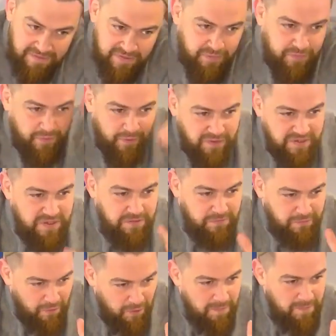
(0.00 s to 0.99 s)
to first and
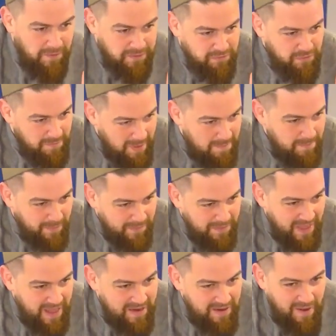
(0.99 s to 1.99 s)
foremost remember
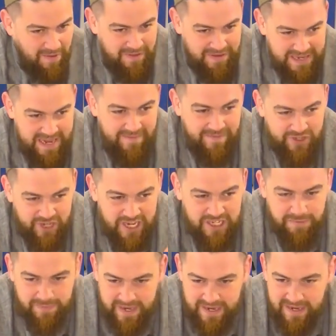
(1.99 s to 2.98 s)
that on the day of
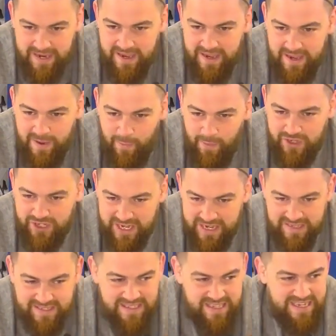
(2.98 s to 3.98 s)
judgment, which
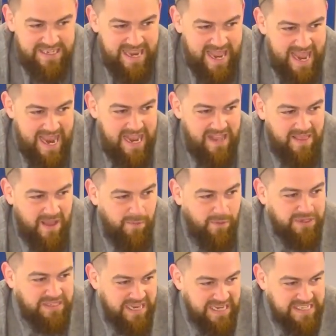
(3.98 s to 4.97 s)
is the day that
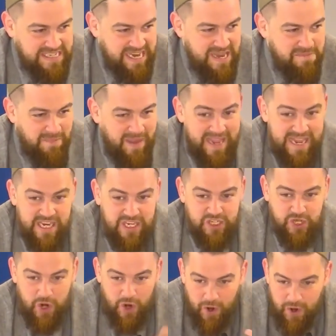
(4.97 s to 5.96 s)
will dictate my
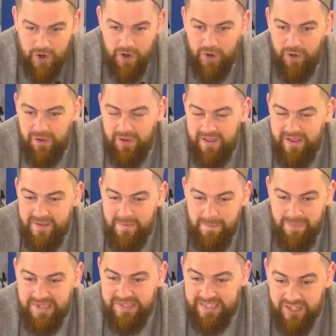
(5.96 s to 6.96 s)
eternal
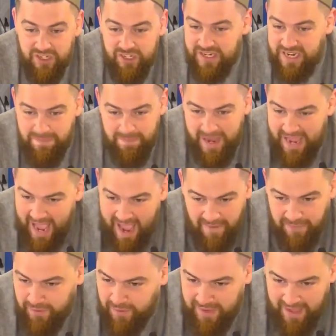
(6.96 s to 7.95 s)
position in my
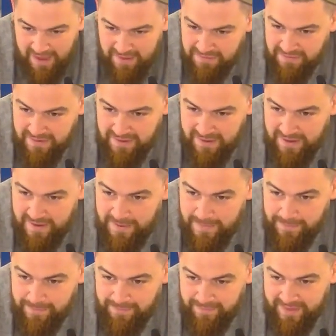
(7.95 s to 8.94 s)
afterlife,
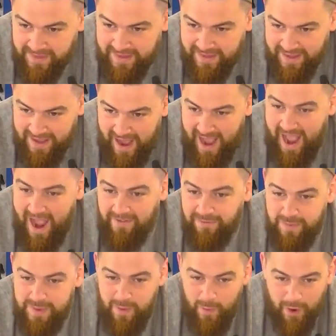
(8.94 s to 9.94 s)
I have
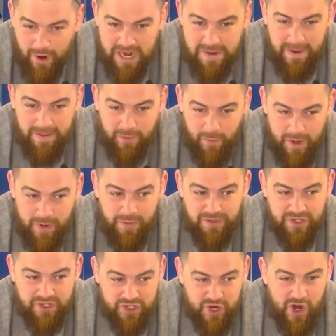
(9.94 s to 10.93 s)
to be worried about the one
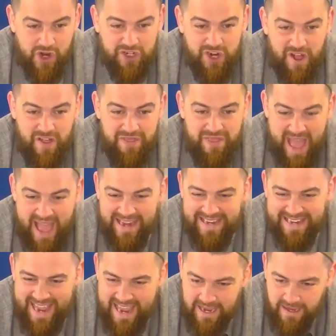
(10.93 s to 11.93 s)
who's in charge on
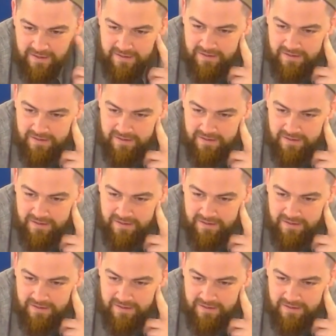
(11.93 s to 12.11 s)
that day.